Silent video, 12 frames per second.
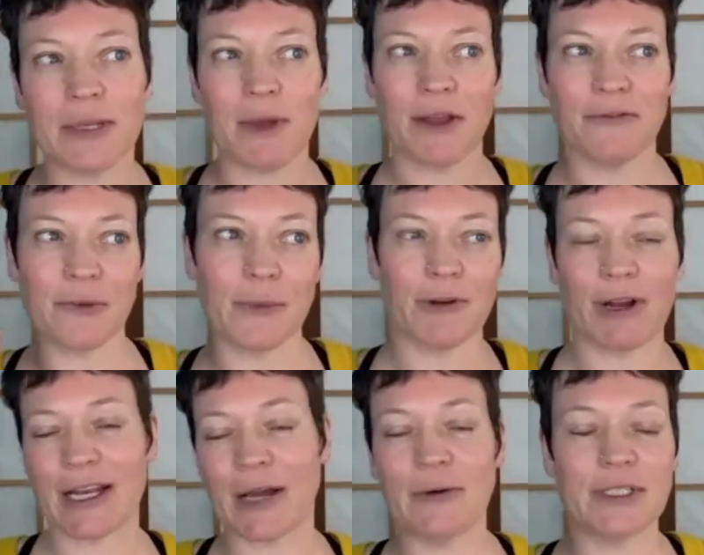to mind for me
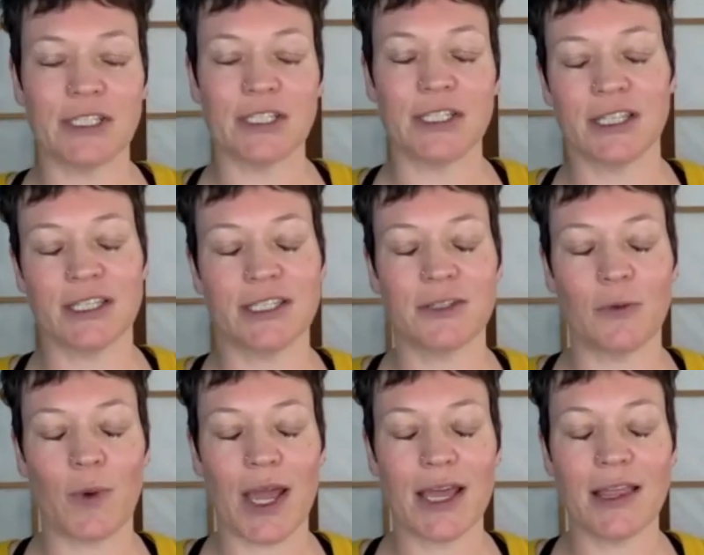right now is just this
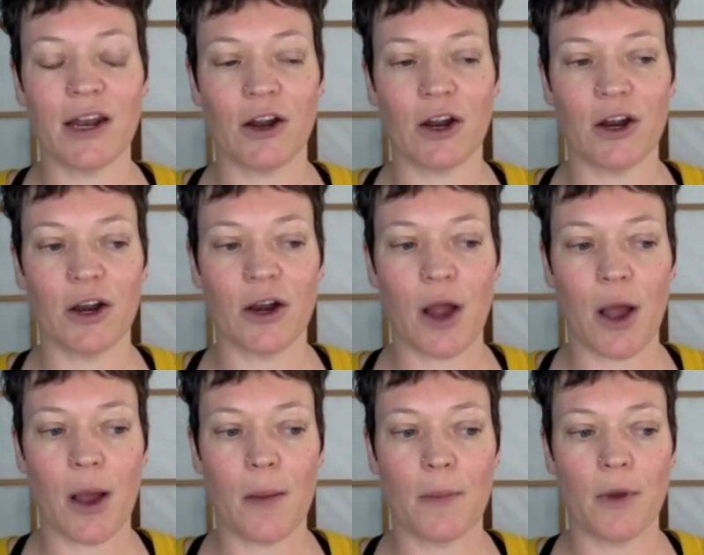way that our
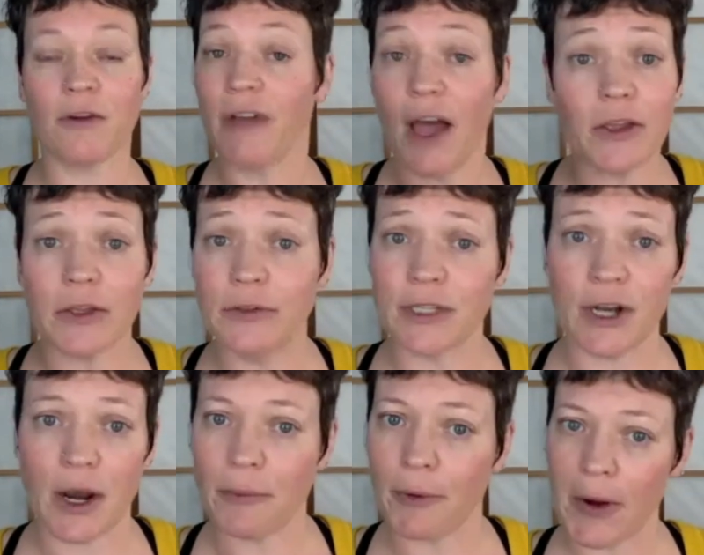um, our values and
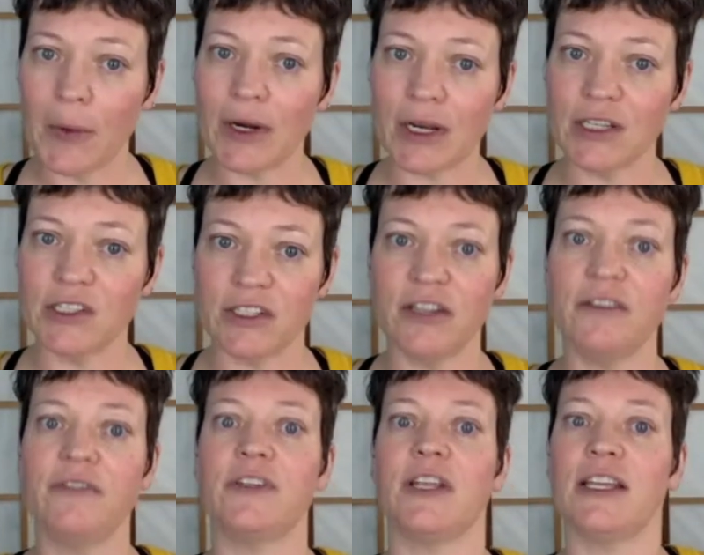our priorities
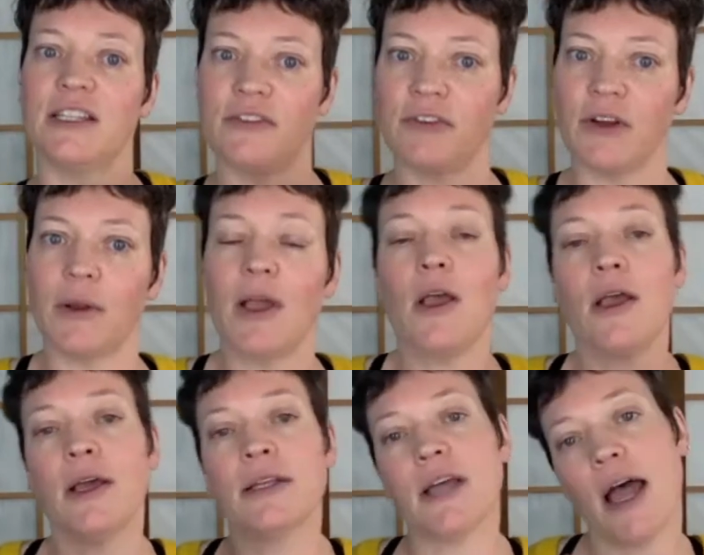shift in different
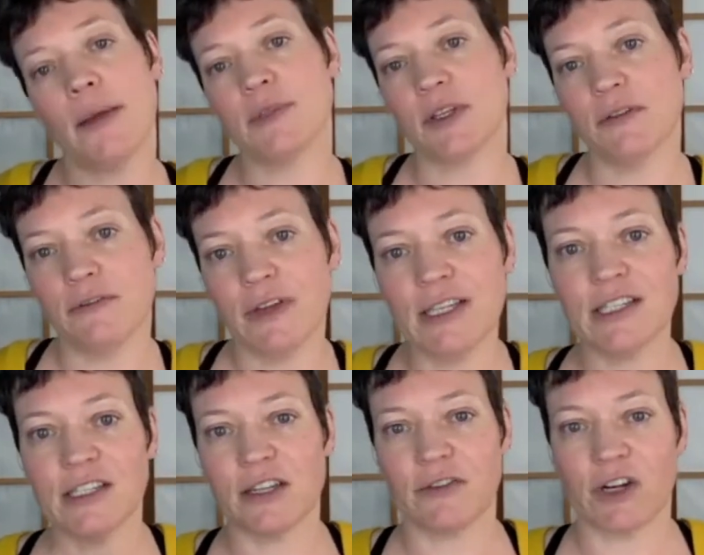times and
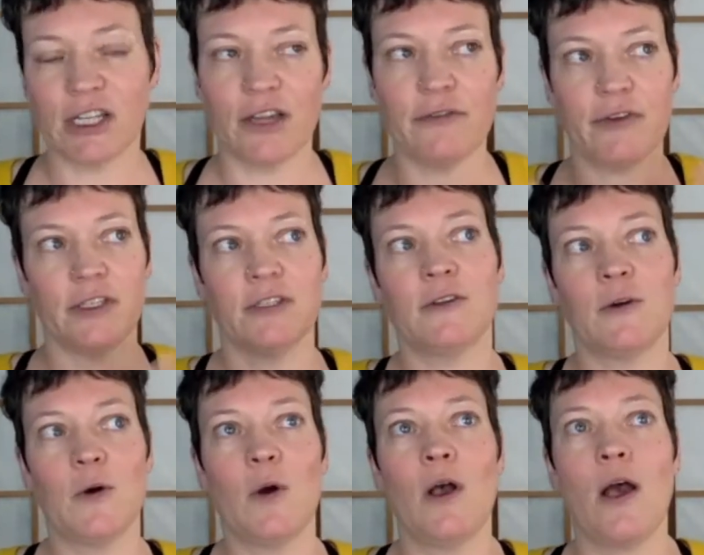phases of our life and
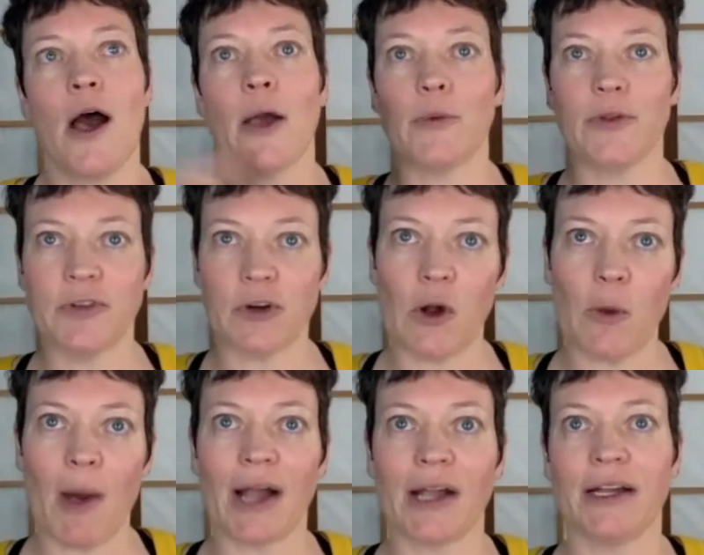so i will circle
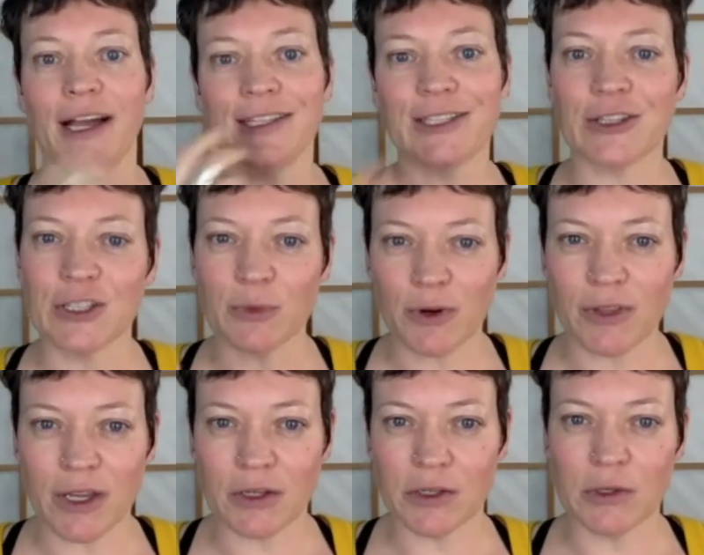back again to this word
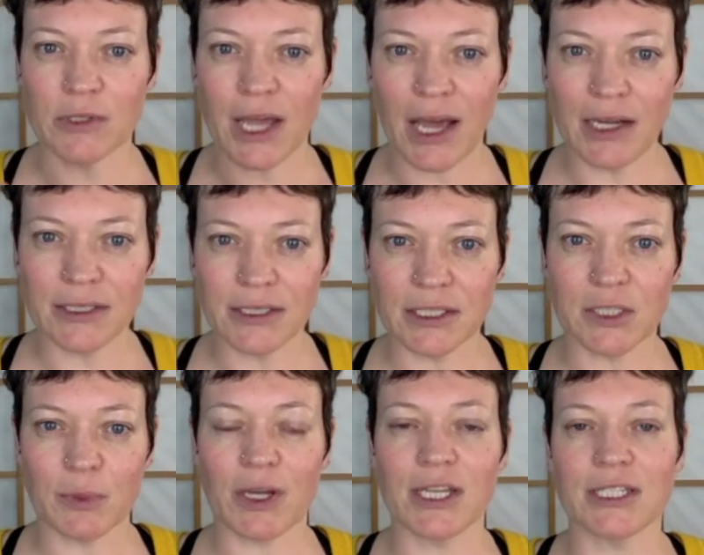that you use
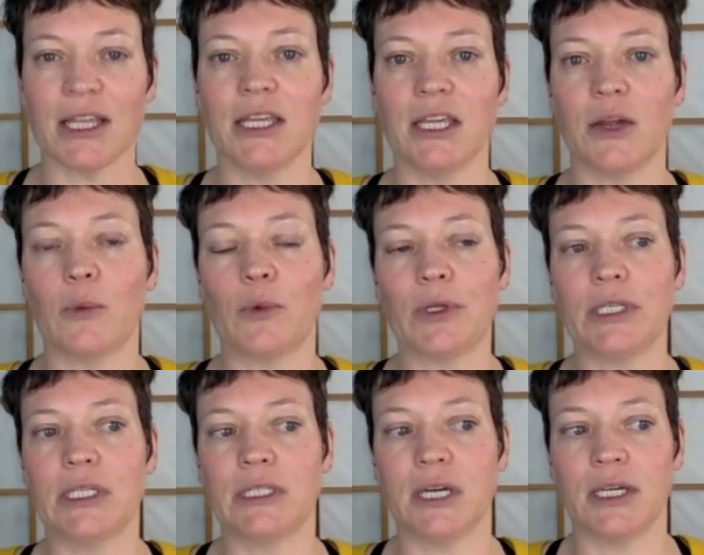excellence because i think it
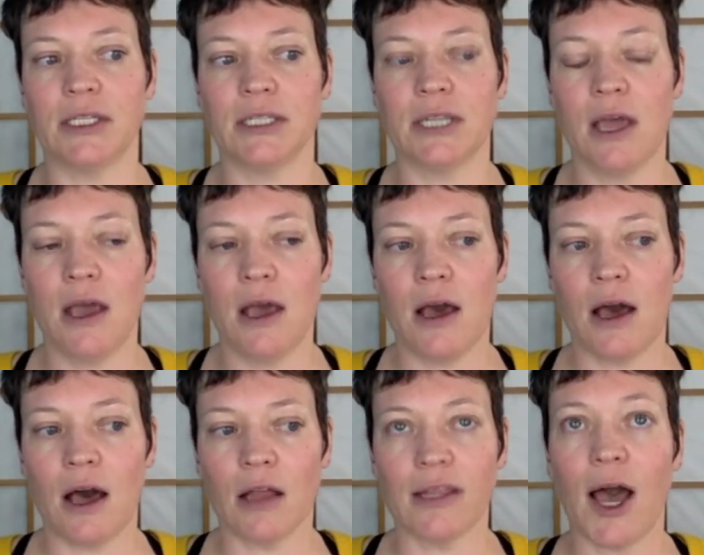really does
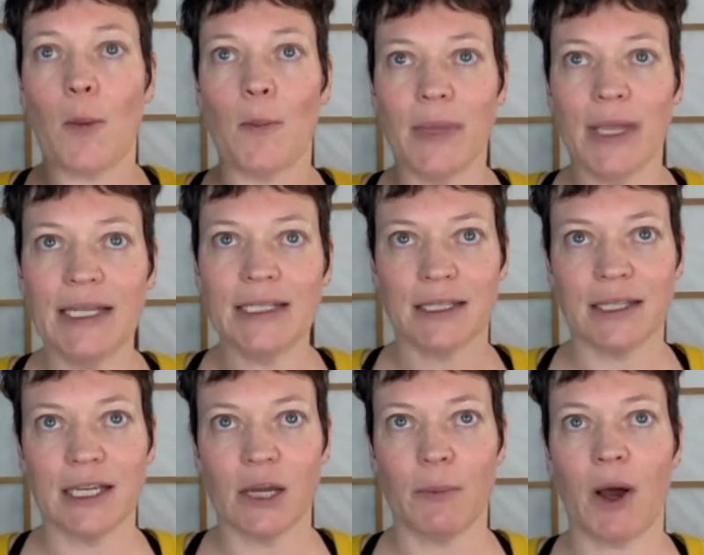allow me to
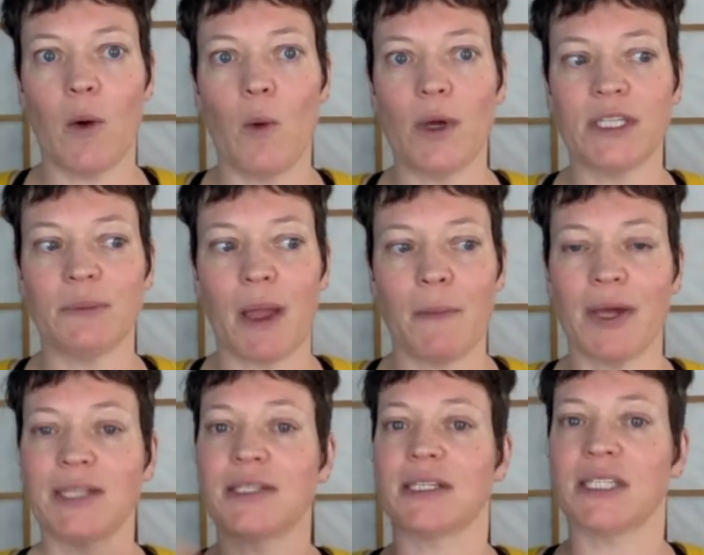think about what's my
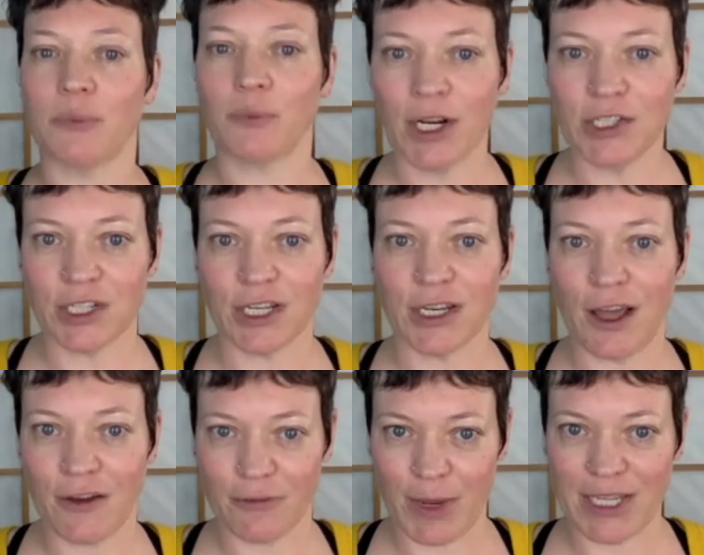best expression
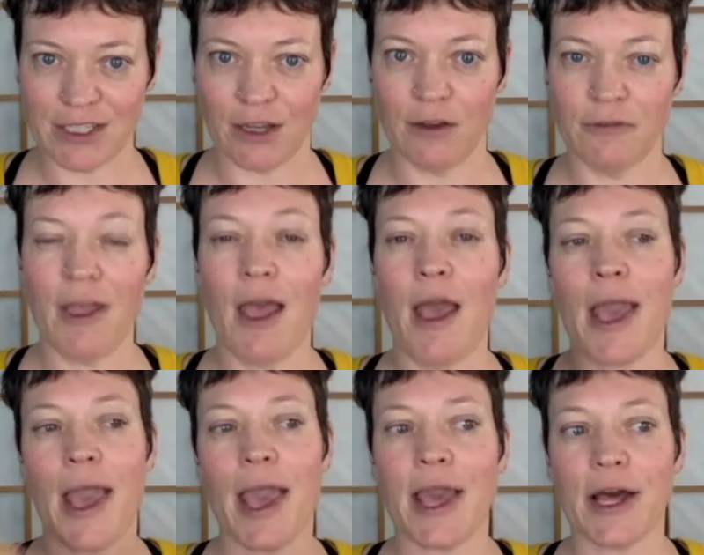of myself
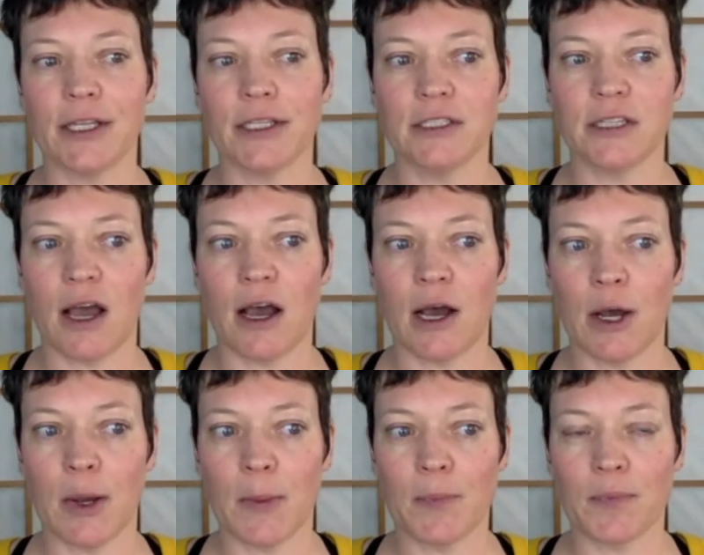and
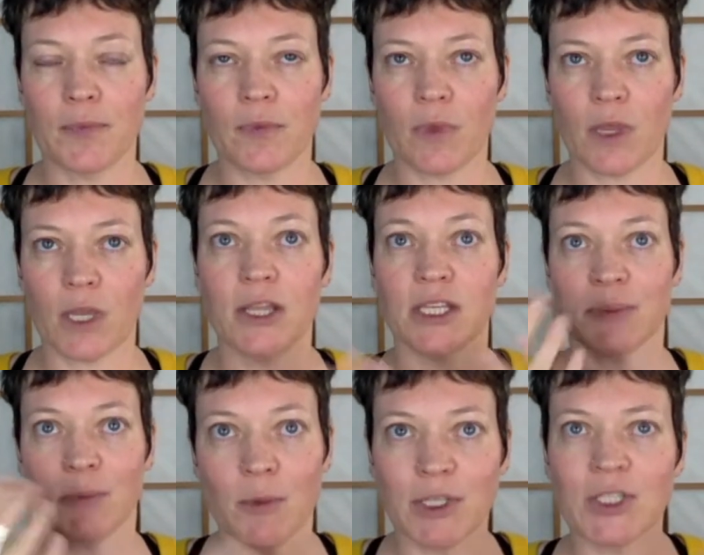um, in this
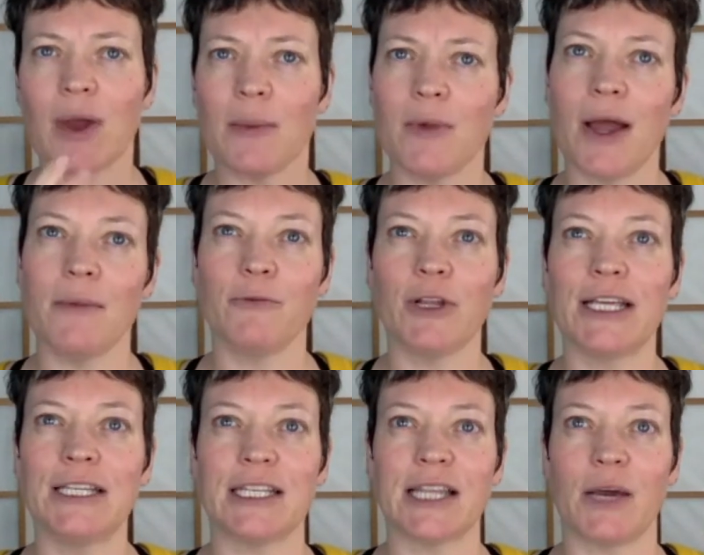moment too I'm, I'm
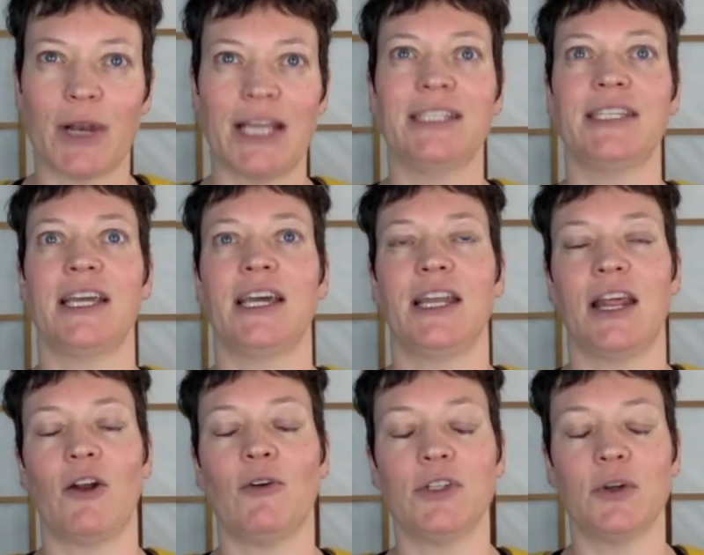realizing that when i say it
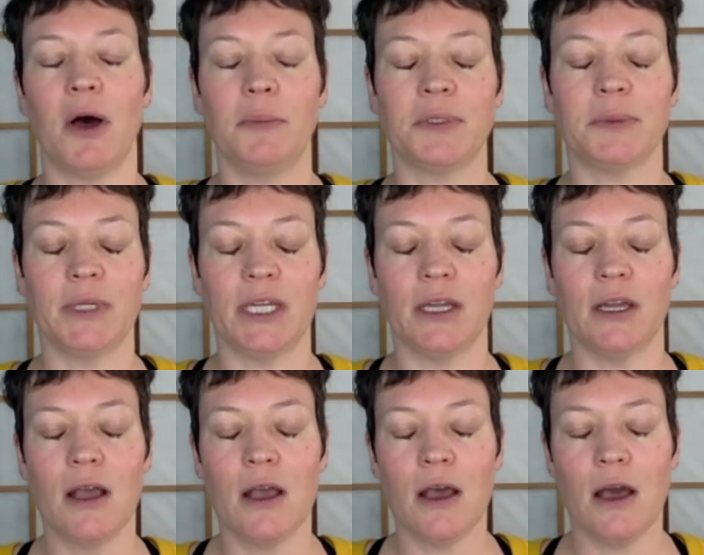it also helps me